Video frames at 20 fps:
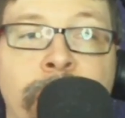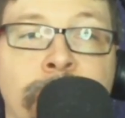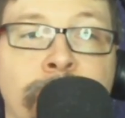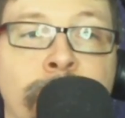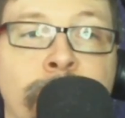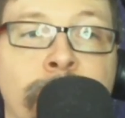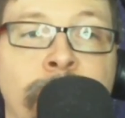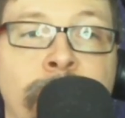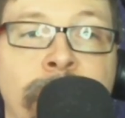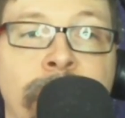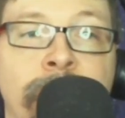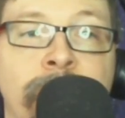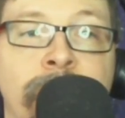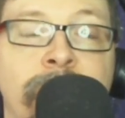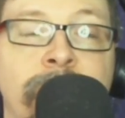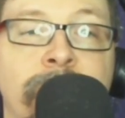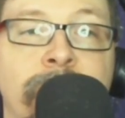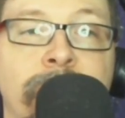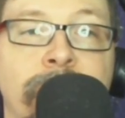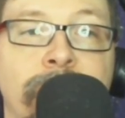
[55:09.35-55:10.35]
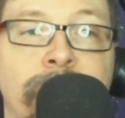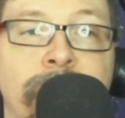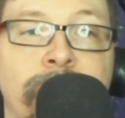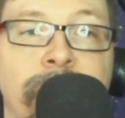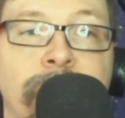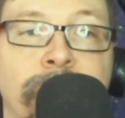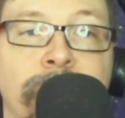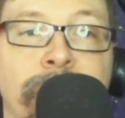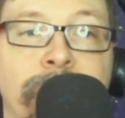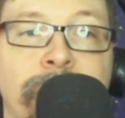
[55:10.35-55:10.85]
Tony
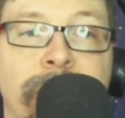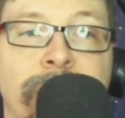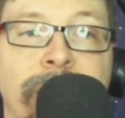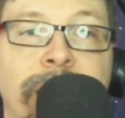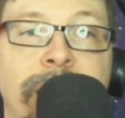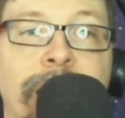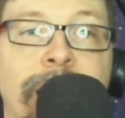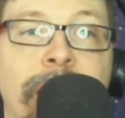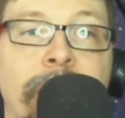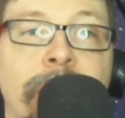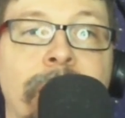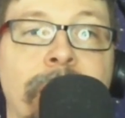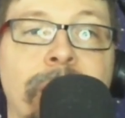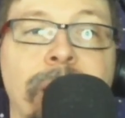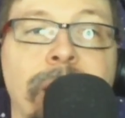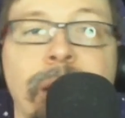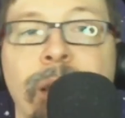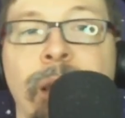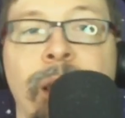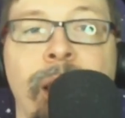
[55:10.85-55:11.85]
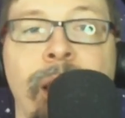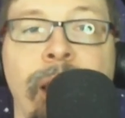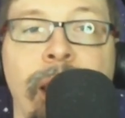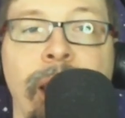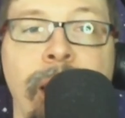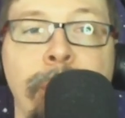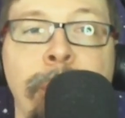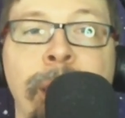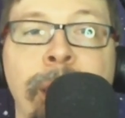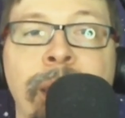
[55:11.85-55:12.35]
Vinciquerra
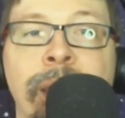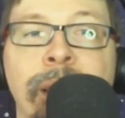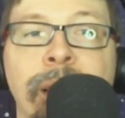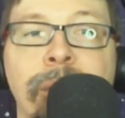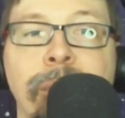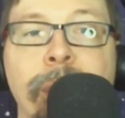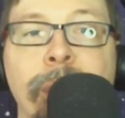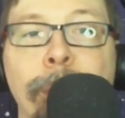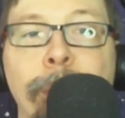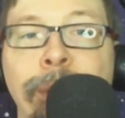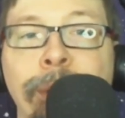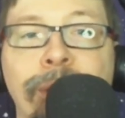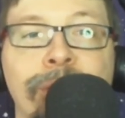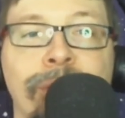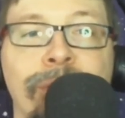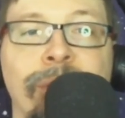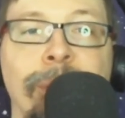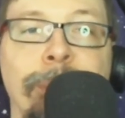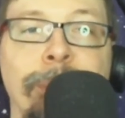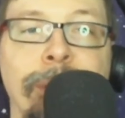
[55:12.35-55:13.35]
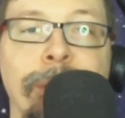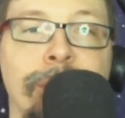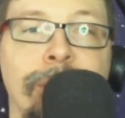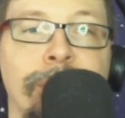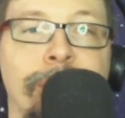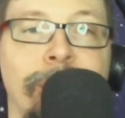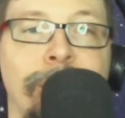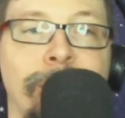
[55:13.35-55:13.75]
and make it a beer summit.